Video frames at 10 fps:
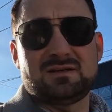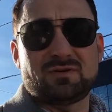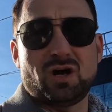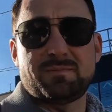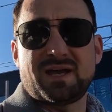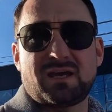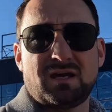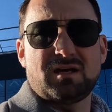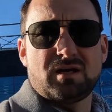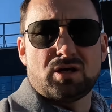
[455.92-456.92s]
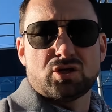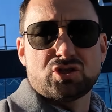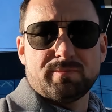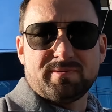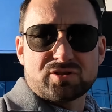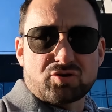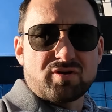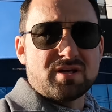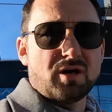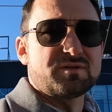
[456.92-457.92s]
You've got a big
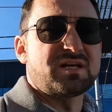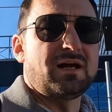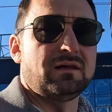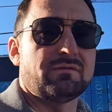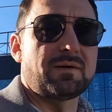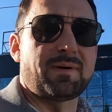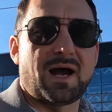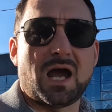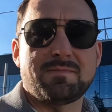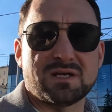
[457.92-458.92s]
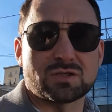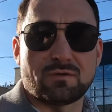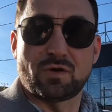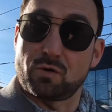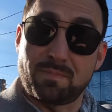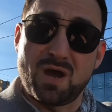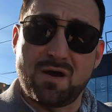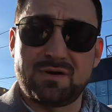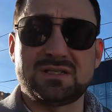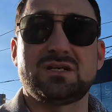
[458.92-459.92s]
DoubleTree hotel right behind me. So if you're a
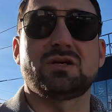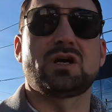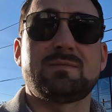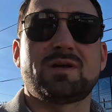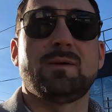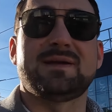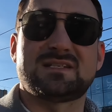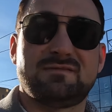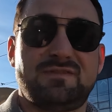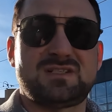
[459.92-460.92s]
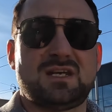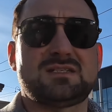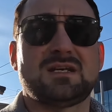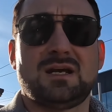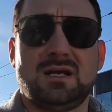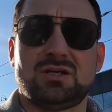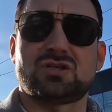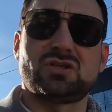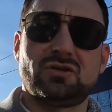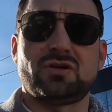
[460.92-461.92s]
parent and you're going to be coming to visit your
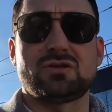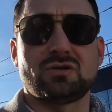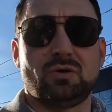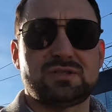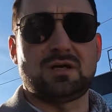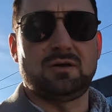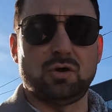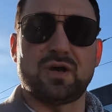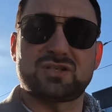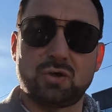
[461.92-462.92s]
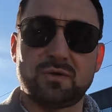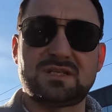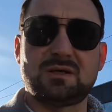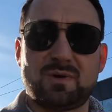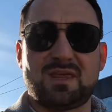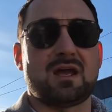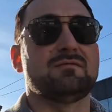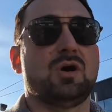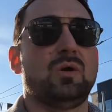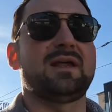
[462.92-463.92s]
son or your daughter or escorting them when they
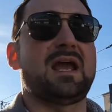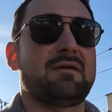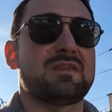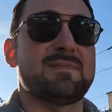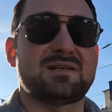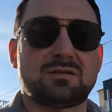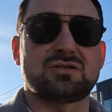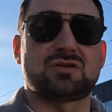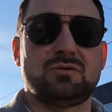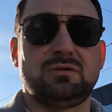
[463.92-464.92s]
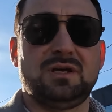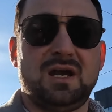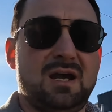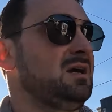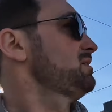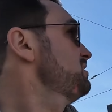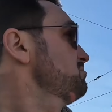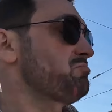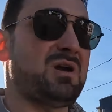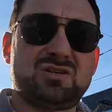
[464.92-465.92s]
enroll here at the medical school,
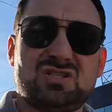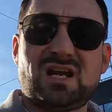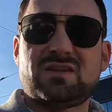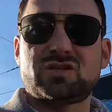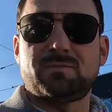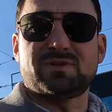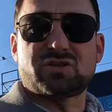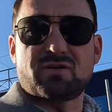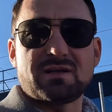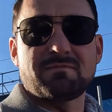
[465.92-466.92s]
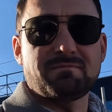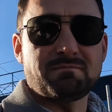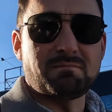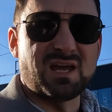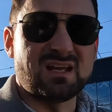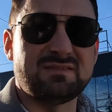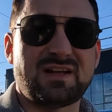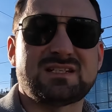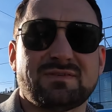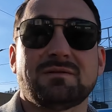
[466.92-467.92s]
why not stay in the DoubleTree, make an
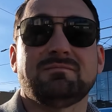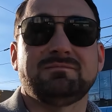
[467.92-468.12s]
event of it?